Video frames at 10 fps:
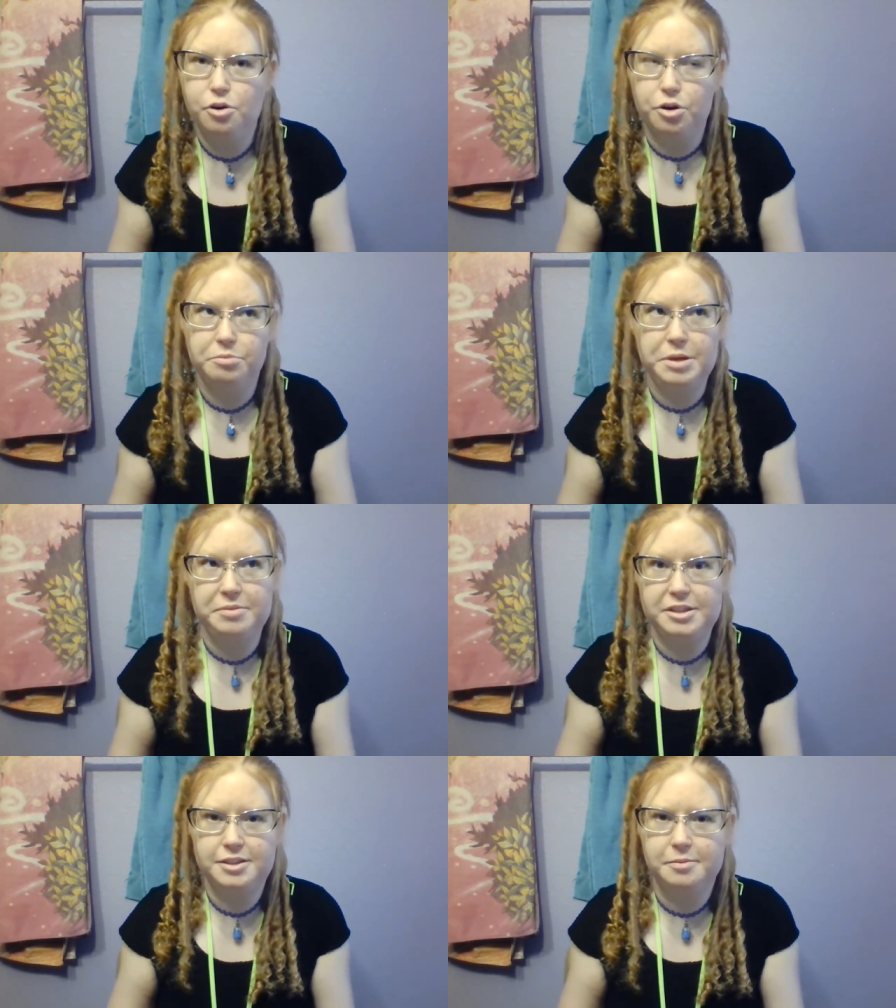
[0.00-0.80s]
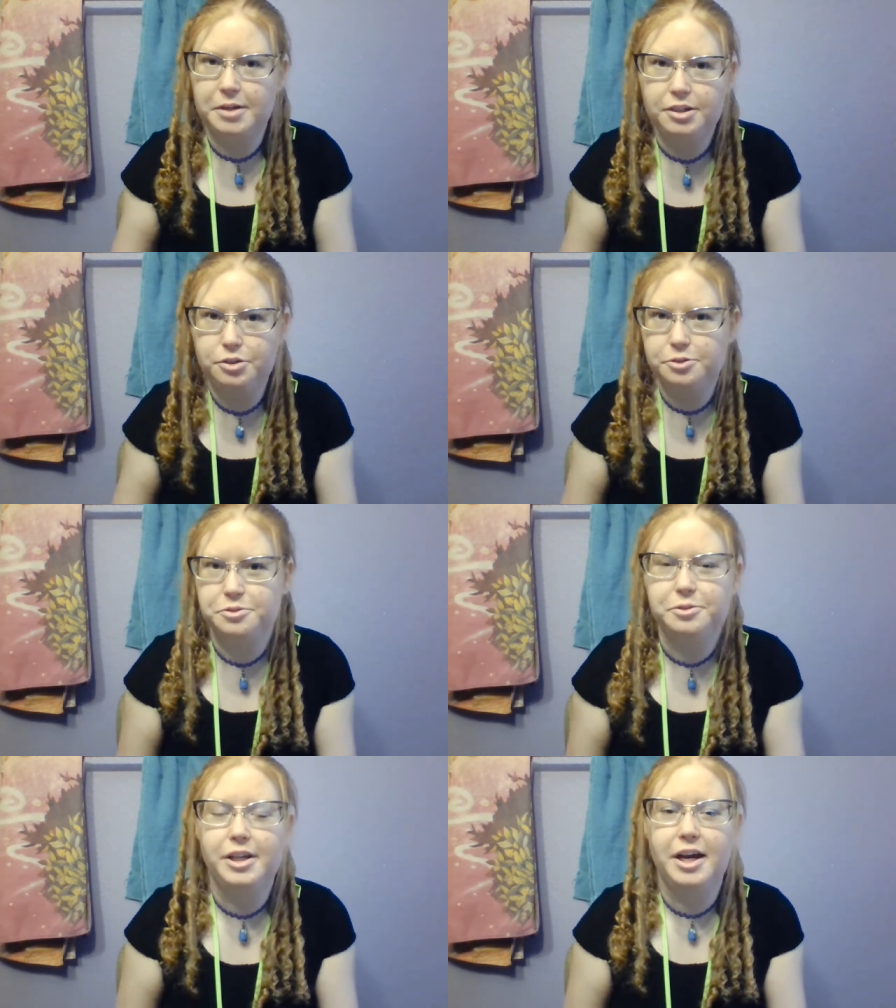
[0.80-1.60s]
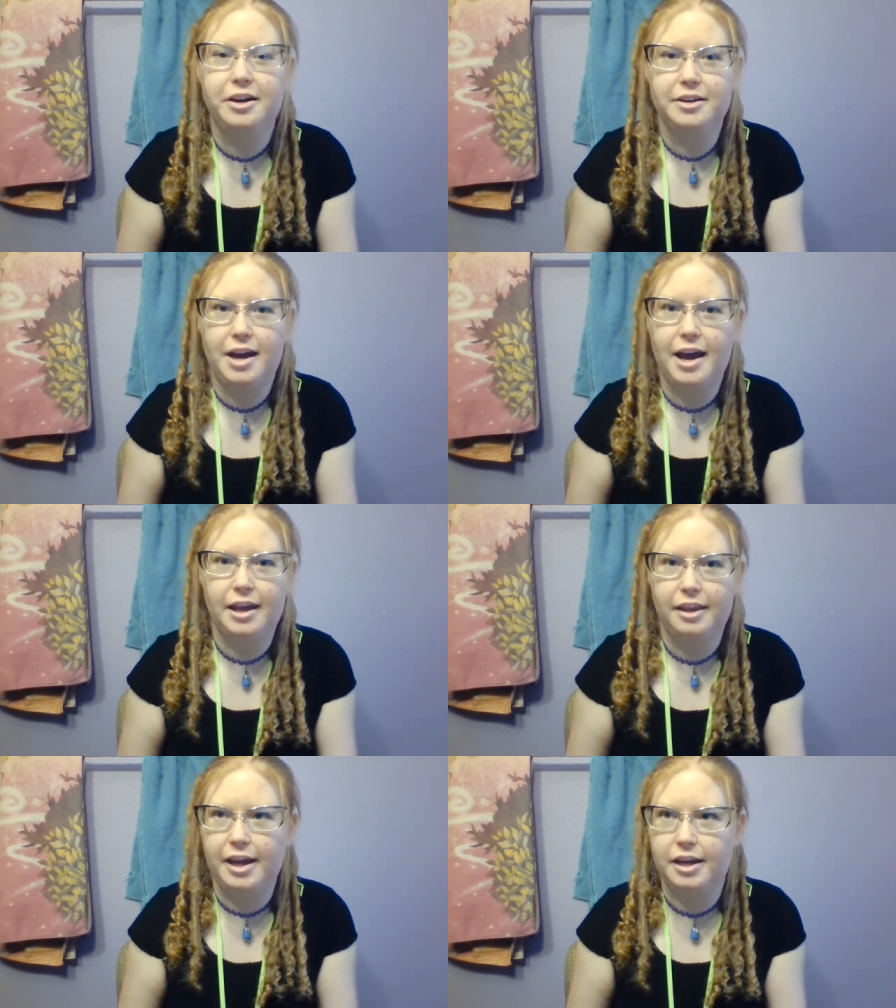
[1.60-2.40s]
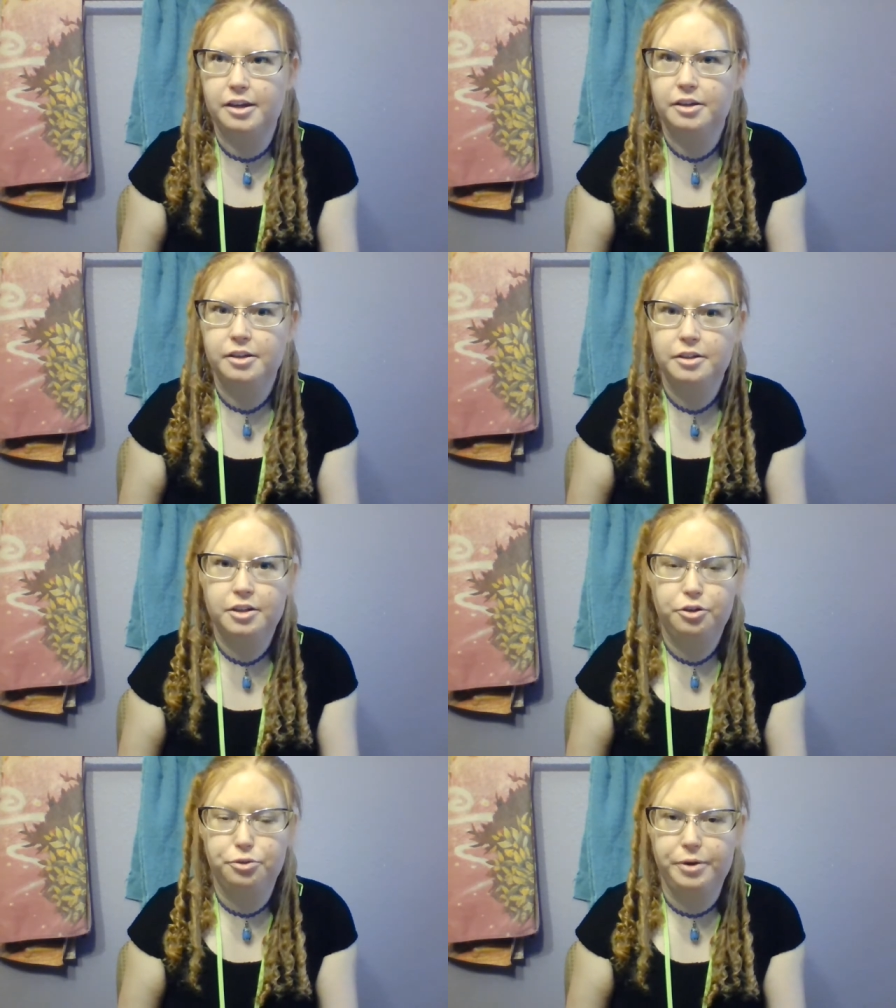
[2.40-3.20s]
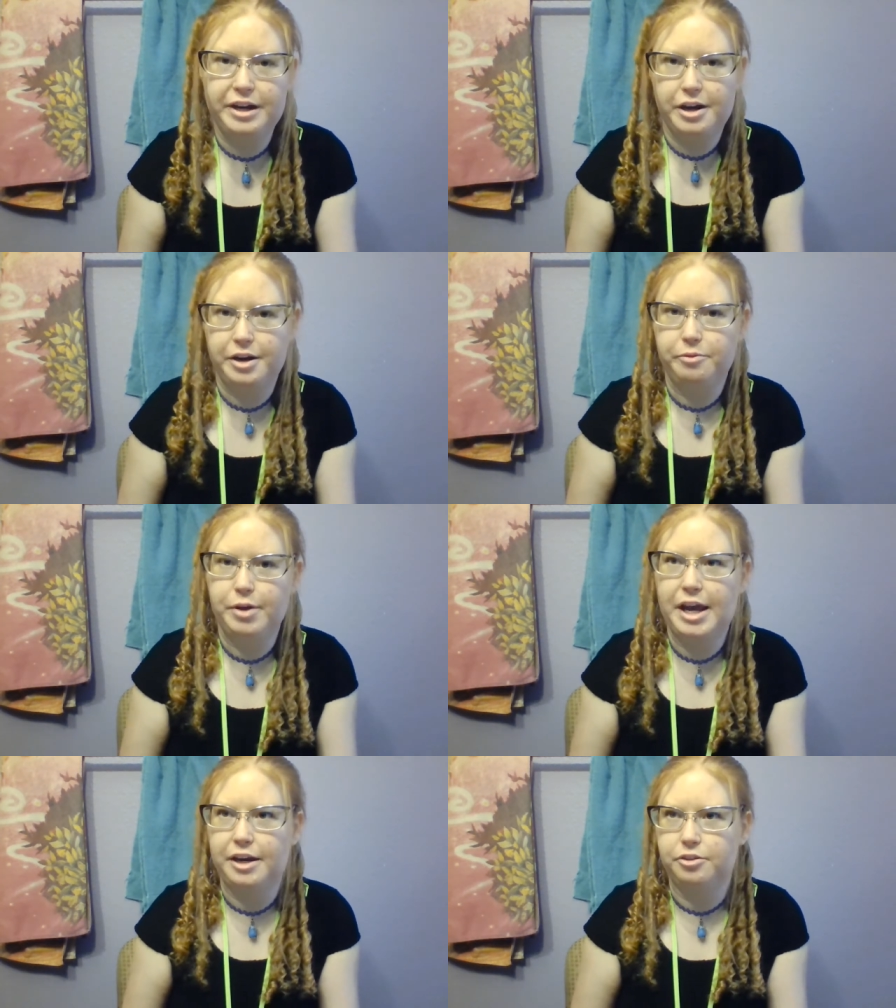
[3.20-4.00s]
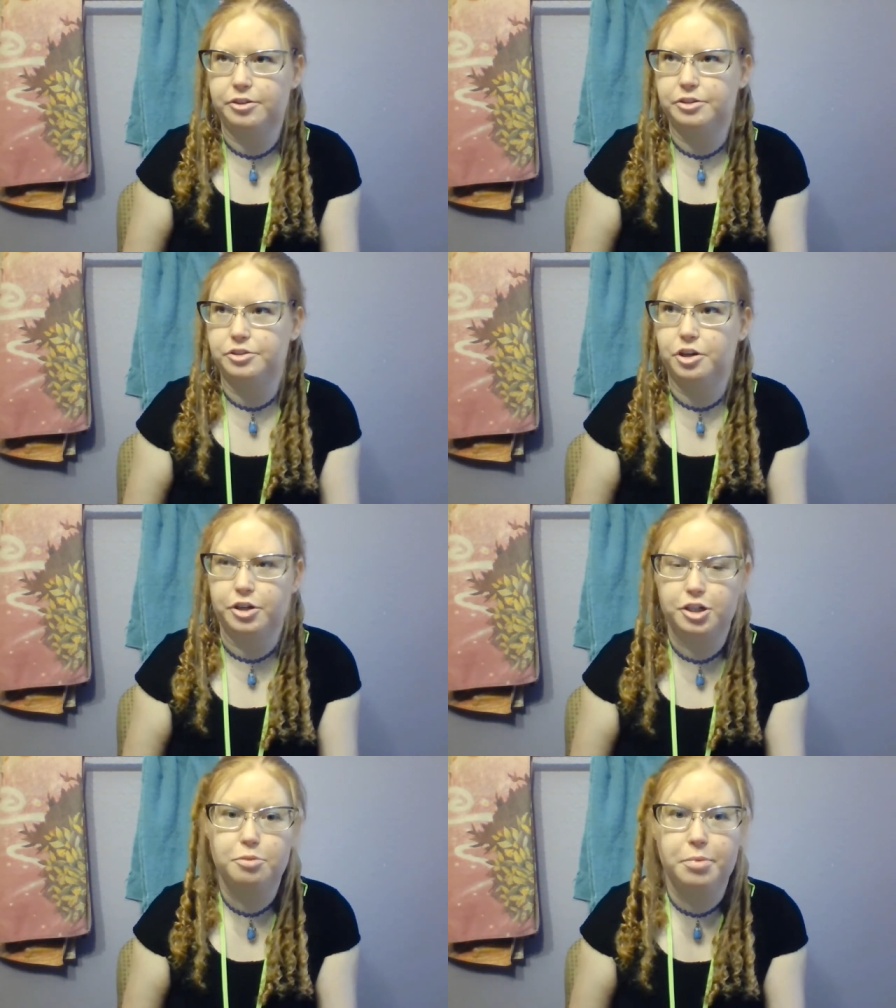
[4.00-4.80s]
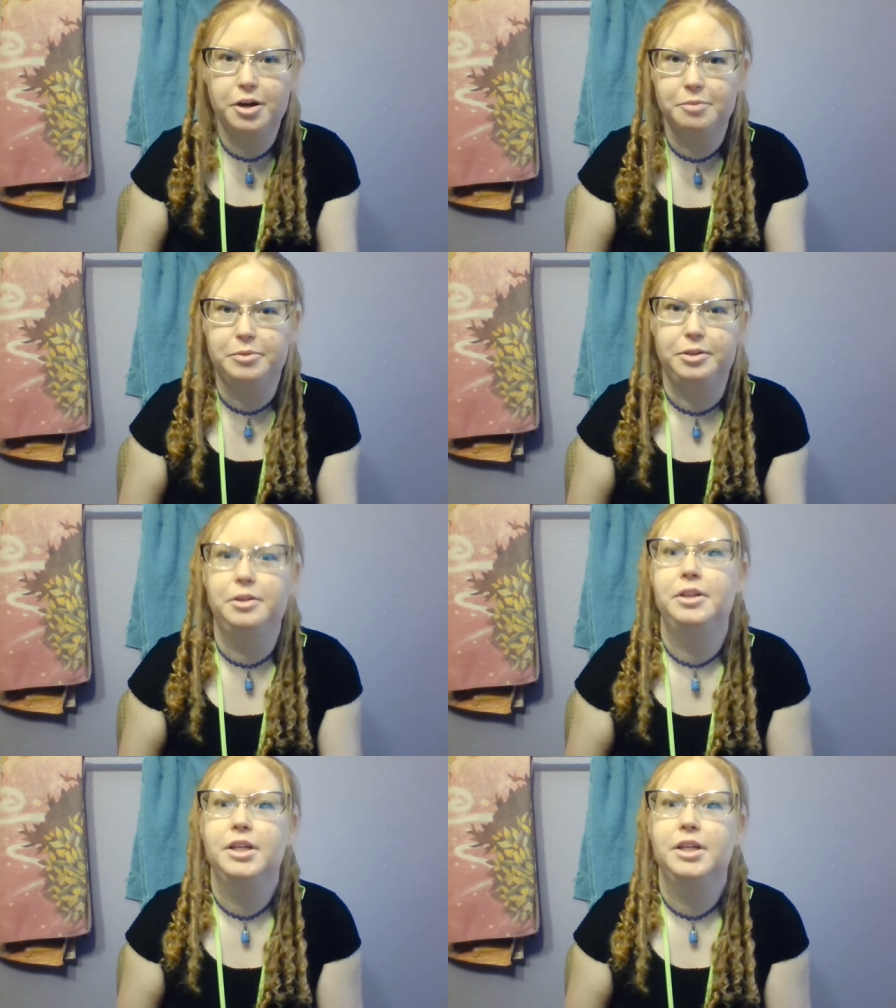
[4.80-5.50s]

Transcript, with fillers: or maybe some unusual hair dye like crayon red or dark purple